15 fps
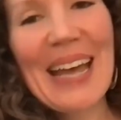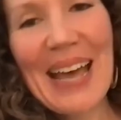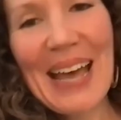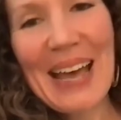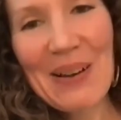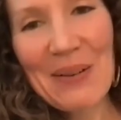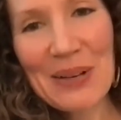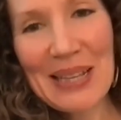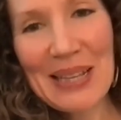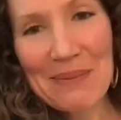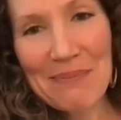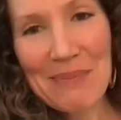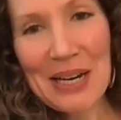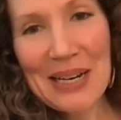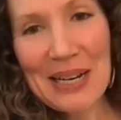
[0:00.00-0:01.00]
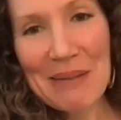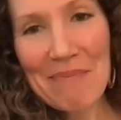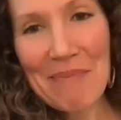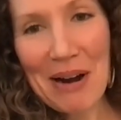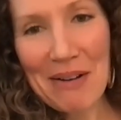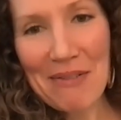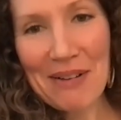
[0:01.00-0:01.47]
with the American
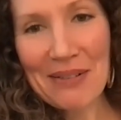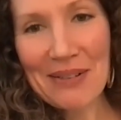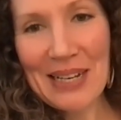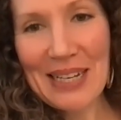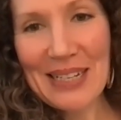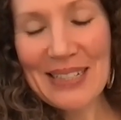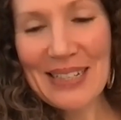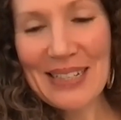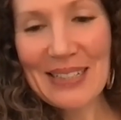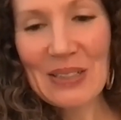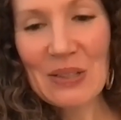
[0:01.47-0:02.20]
Bar Foundation.